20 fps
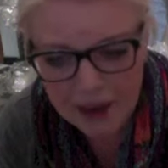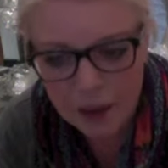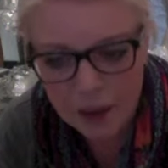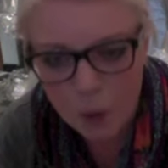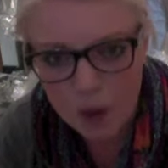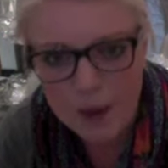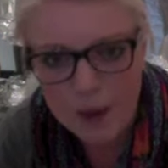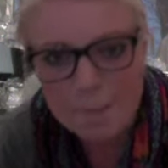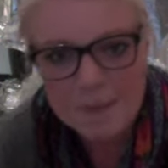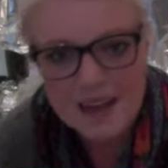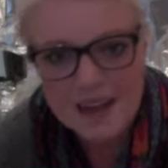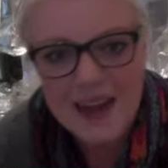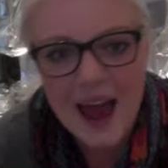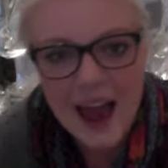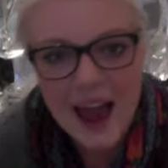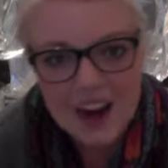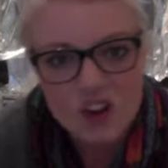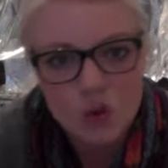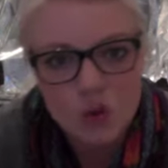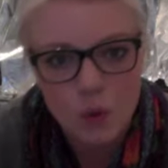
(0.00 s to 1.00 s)
I want to meet
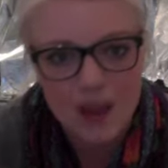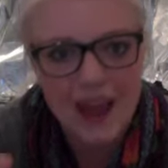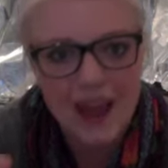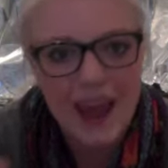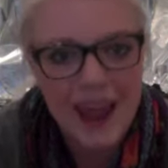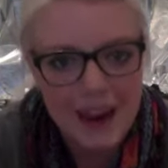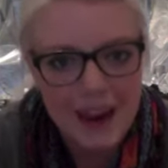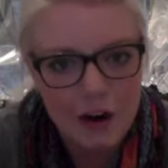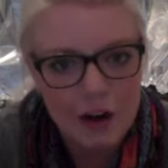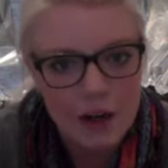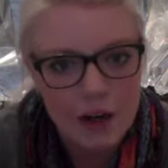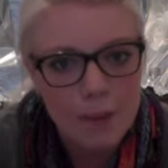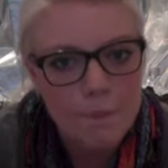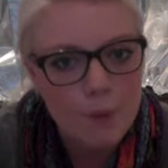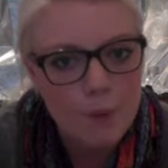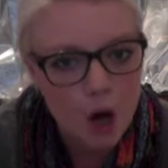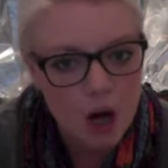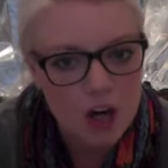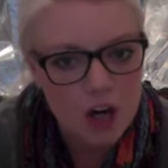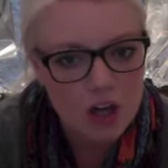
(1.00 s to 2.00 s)
actual Harry
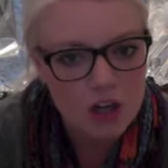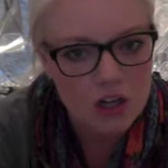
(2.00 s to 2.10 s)
Potter.